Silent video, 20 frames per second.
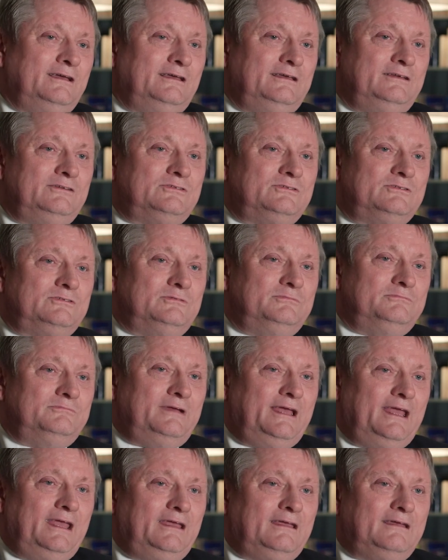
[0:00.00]
is to
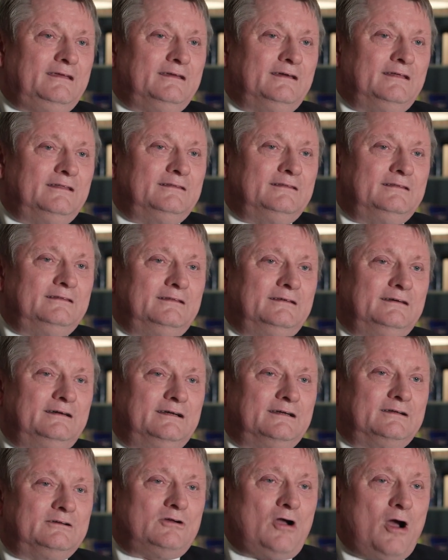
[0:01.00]
make um,
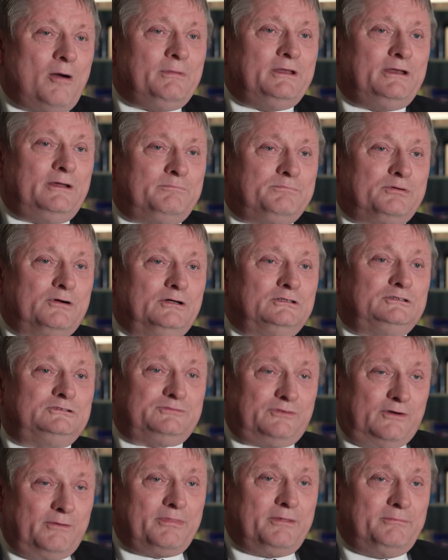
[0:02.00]
a common approach
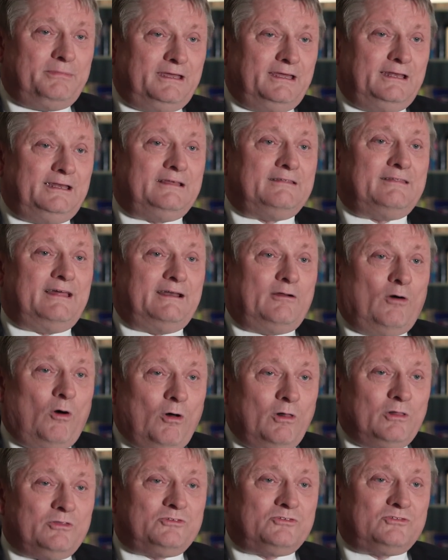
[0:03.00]
from the beginning that
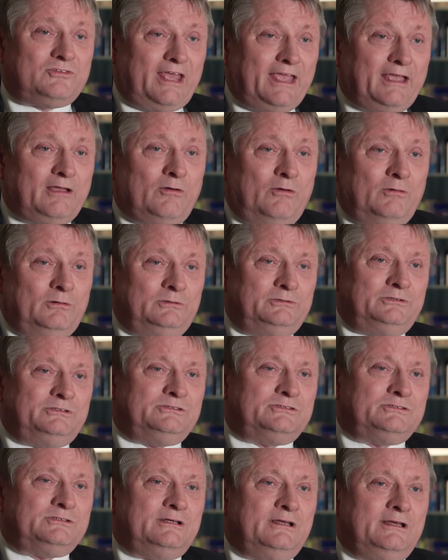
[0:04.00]
all
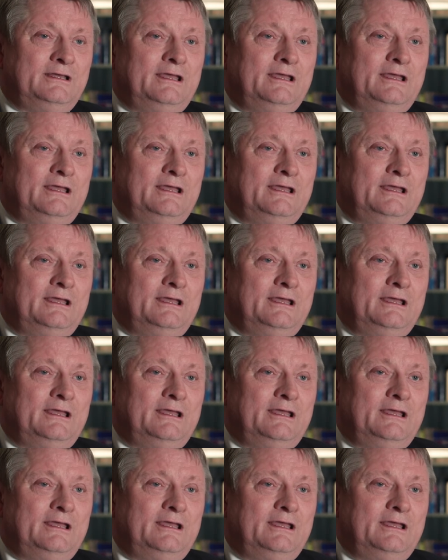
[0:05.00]
stakeholders